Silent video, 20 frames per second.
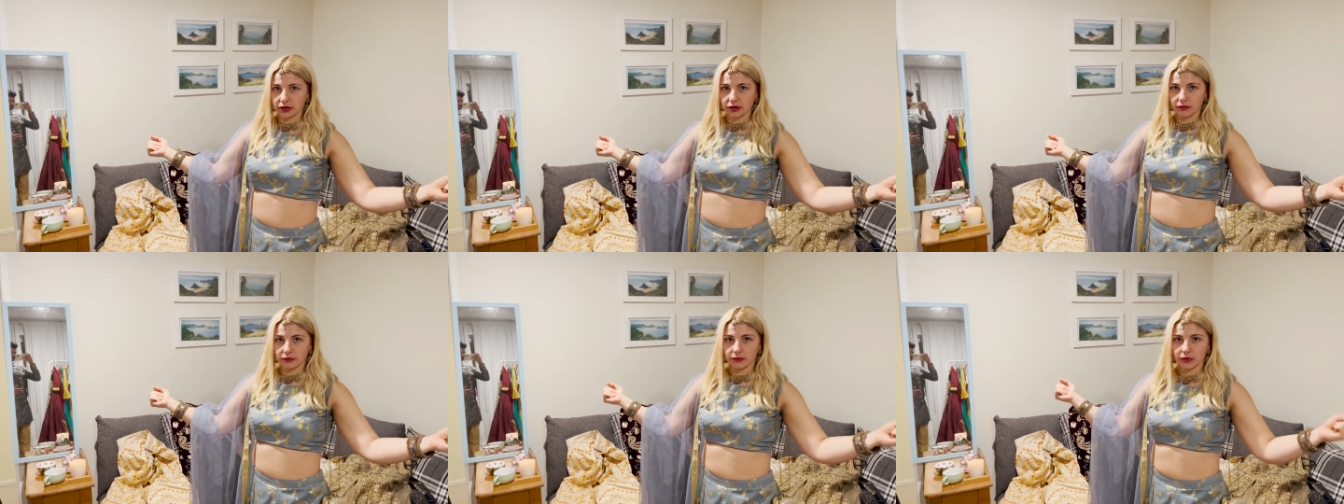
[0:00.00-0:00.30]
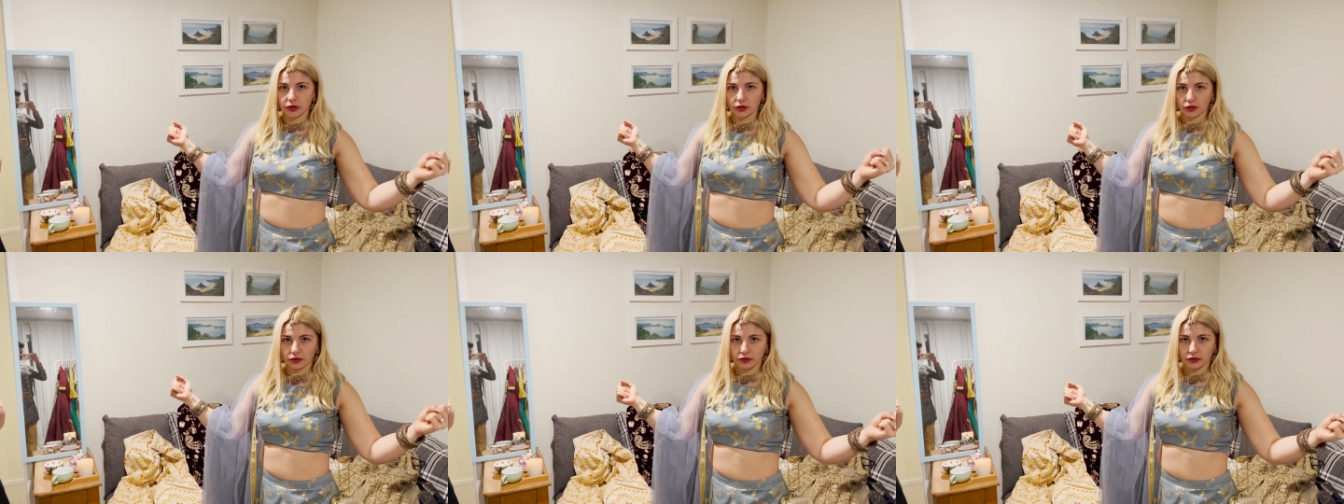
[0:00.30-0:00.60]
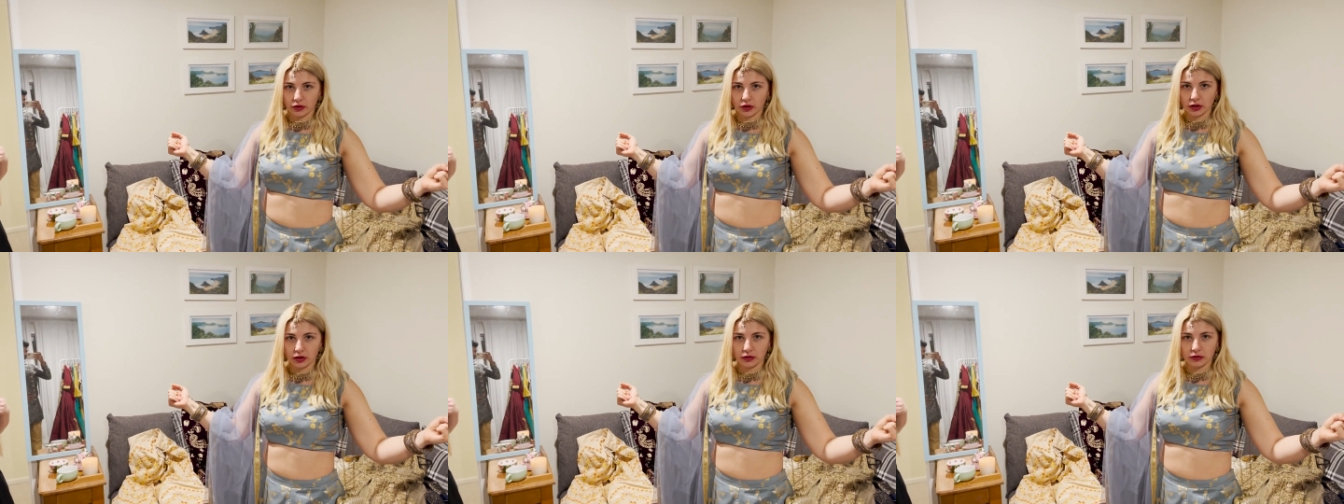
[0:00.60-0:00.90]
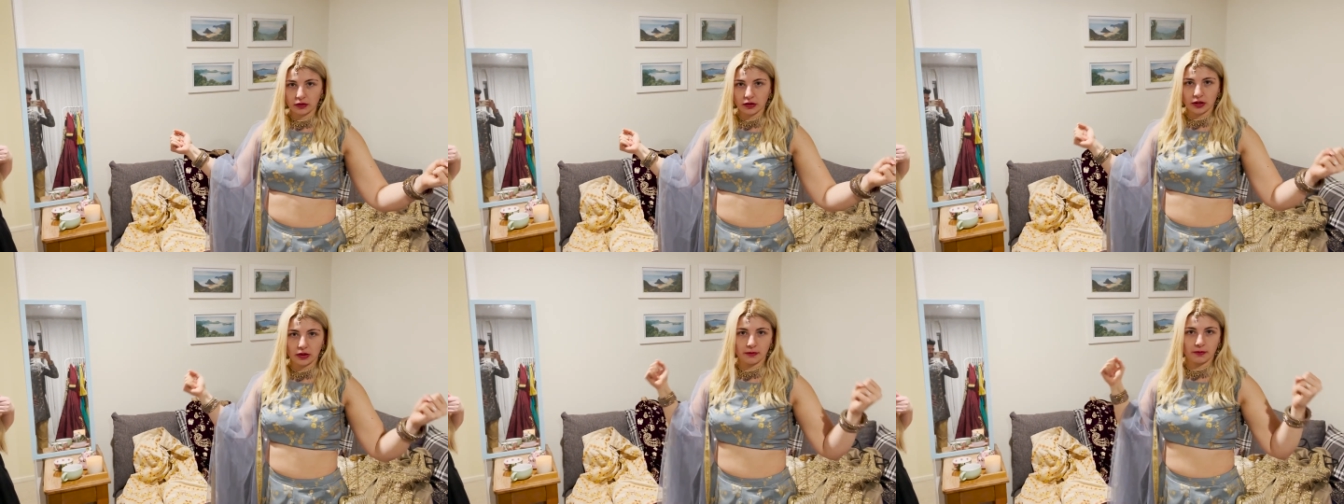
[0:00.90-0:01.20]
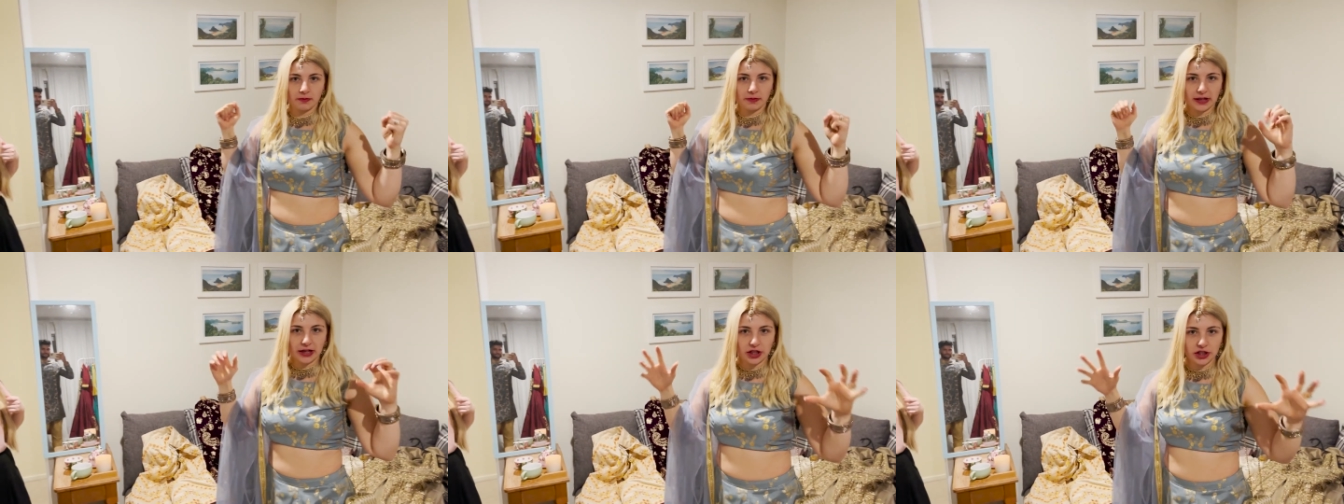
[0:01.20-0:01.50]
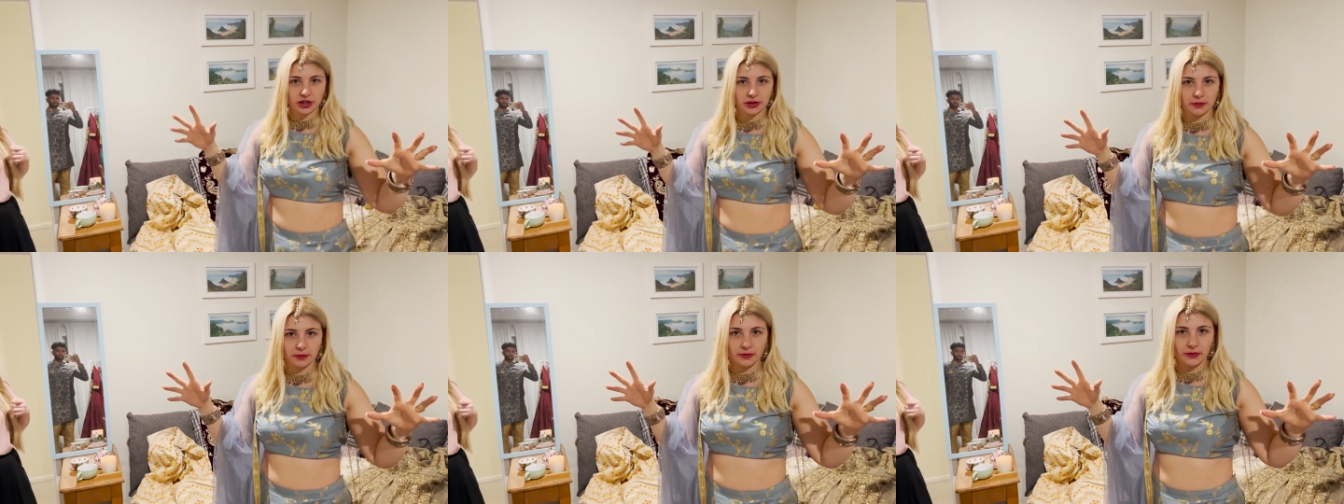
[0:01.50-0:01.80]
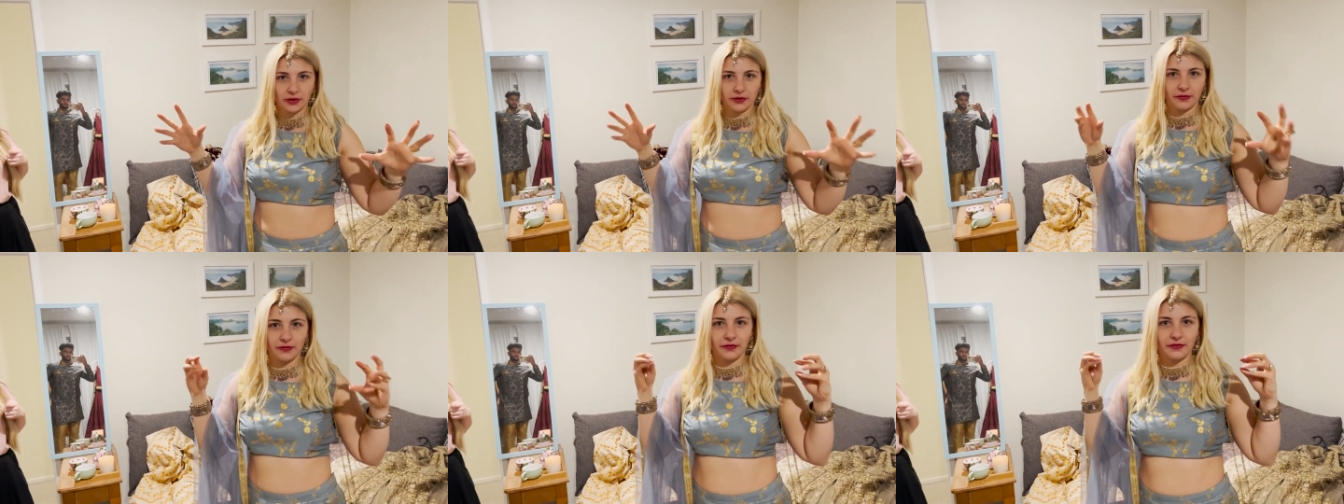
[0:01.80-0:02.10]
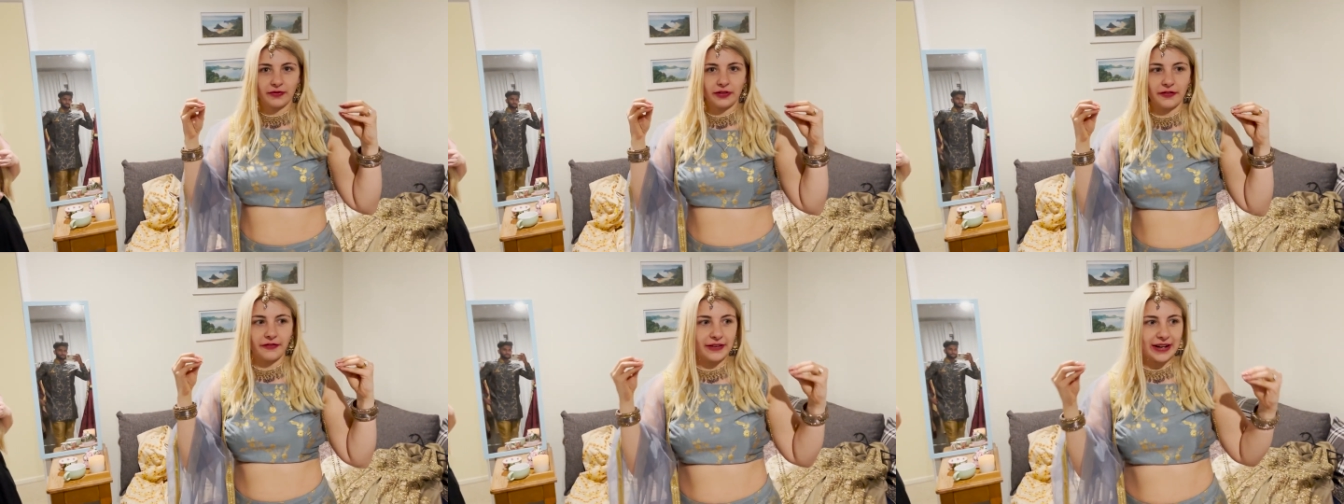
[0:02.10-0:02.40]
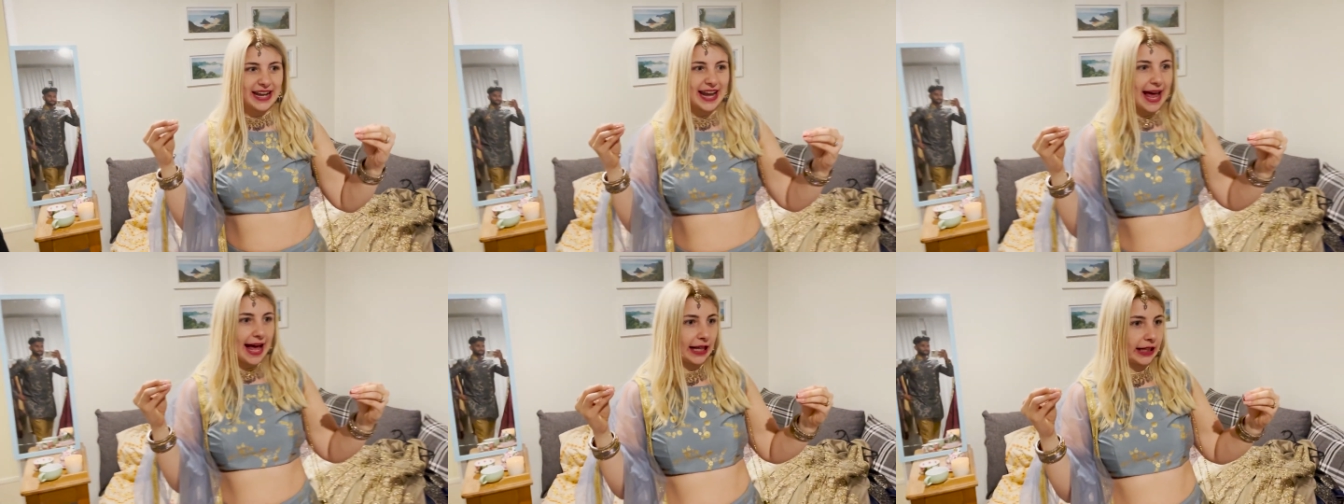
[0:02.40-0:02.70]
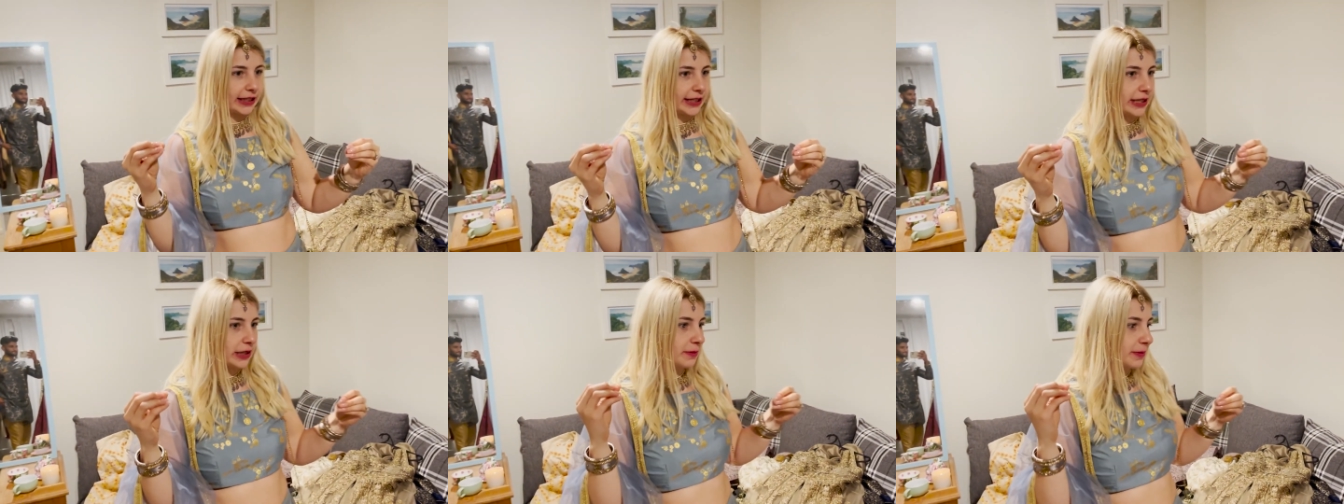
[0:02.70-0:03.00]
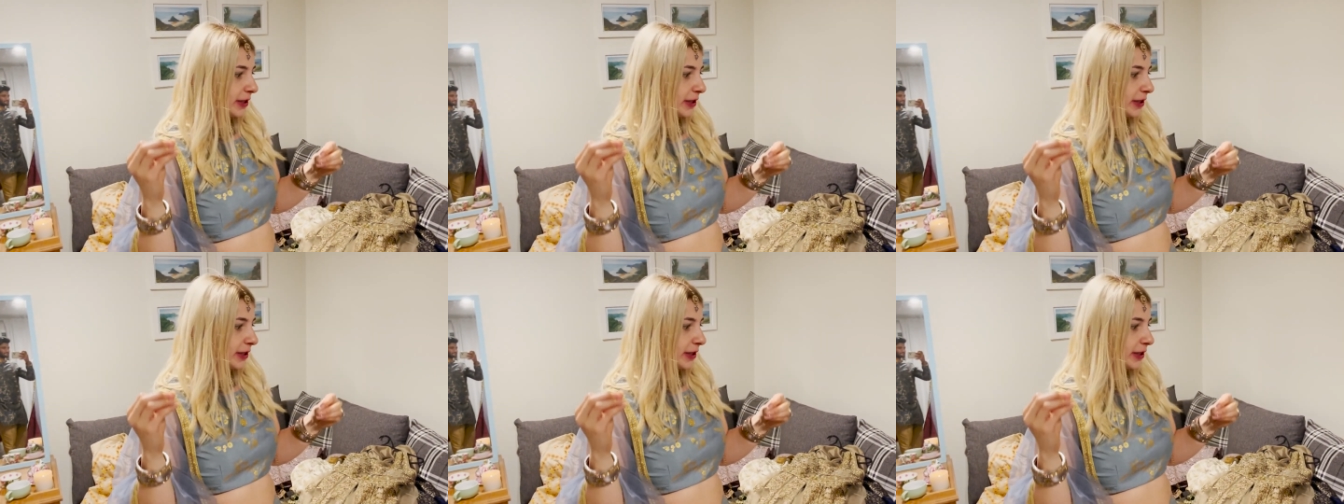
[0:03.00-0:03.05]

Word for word: Yeah. Beautiful. Big should the the finale, the